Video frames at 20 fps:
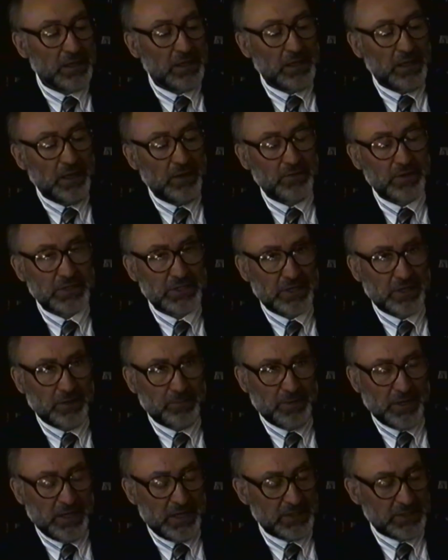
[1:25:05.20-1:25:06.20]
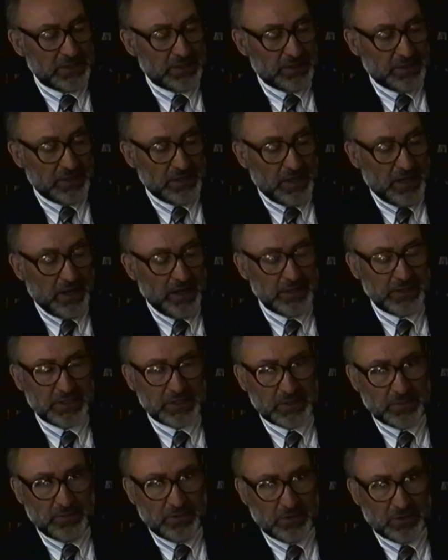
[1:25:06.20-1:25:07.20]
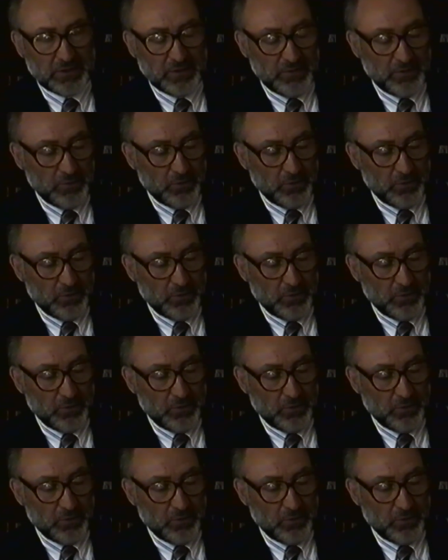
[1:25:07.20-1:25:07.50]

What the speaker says: Even Gerald Posner, an ardent supporter of